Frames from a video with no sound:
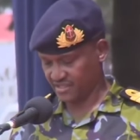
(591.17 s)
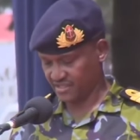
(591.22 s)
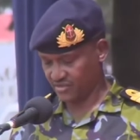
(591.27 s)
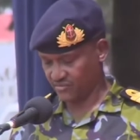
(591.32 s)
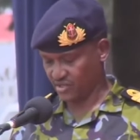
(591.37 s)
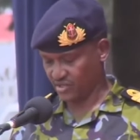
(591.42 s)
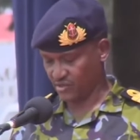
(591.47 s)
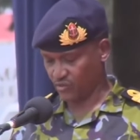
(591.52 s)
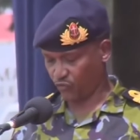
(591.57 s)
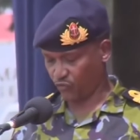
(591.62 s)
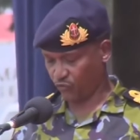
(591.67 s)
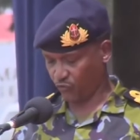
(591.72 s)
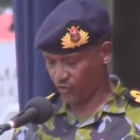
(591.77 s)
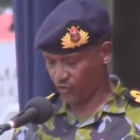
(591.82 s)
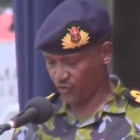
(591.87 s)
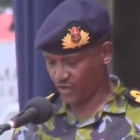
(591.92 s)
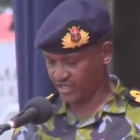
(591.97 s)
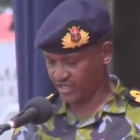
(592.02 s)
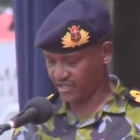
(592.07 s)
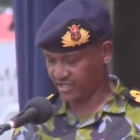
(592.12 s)
We look
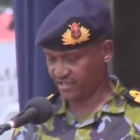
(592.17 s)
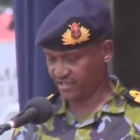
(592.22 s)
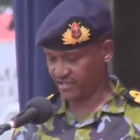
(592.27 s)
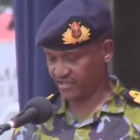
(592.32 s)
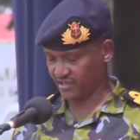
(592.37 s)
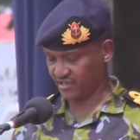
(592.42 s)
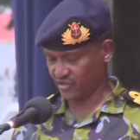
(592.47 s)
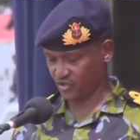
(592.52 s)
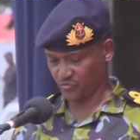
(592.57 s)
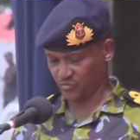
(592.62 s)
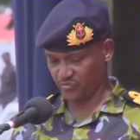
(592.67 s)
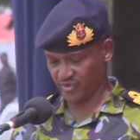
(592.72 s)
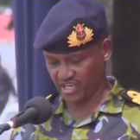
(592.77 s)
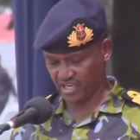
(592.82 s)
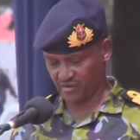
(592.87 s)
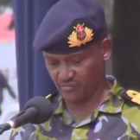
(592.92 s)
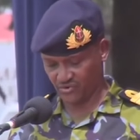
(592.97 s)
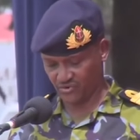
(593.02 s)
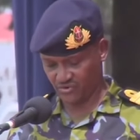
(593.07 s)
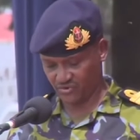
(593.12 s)
forward to many
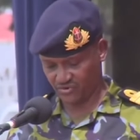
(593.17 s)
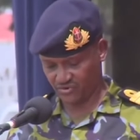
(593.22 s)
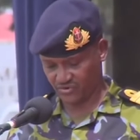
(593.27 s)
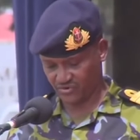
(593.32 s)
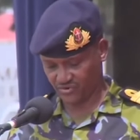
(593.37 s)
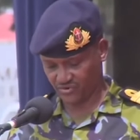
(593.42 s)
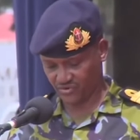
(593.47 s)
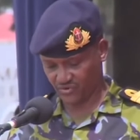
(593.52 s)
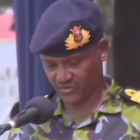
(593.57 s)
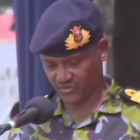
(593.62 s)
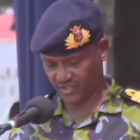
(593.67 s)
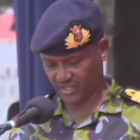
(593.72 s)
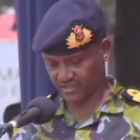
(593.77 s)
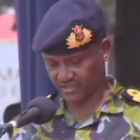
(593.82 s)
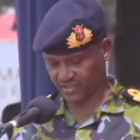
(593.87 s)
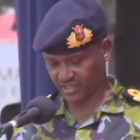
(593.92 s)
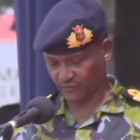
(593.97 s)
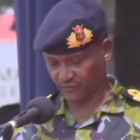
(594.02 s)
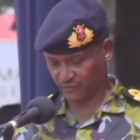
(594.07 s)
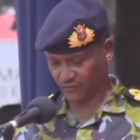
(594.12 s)
more of
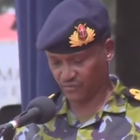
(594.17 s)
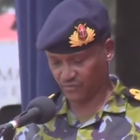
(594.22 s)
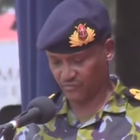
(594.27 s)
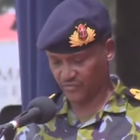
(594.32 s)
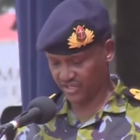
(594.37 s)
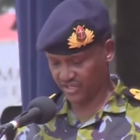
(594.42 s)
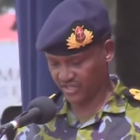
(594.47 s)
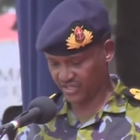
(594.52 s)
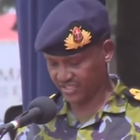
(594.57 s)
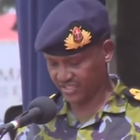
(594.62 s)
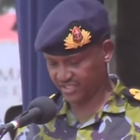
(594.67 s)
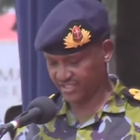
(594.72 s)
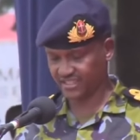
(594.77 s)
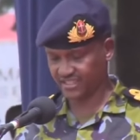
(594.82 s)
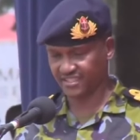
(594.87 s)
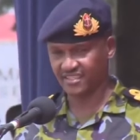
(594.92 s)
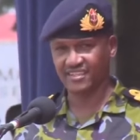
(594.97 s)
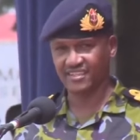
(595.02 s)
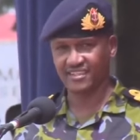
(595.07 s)
successful missions,